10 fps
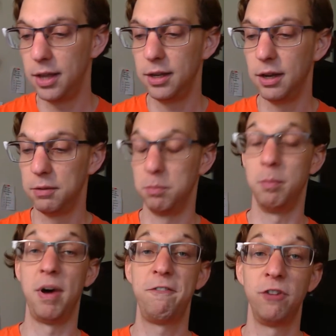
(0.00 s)
And
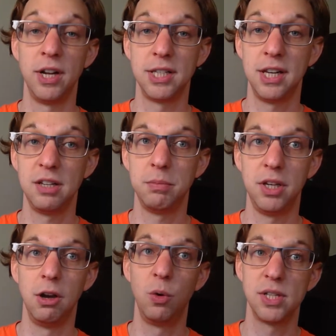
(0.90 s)
my friend Tim,
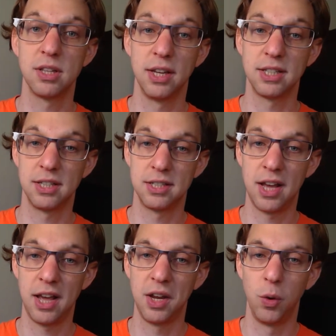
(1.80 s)
he always likes to
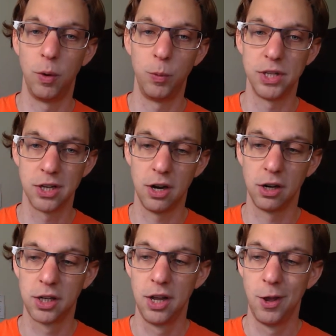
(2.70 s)
say when we talk,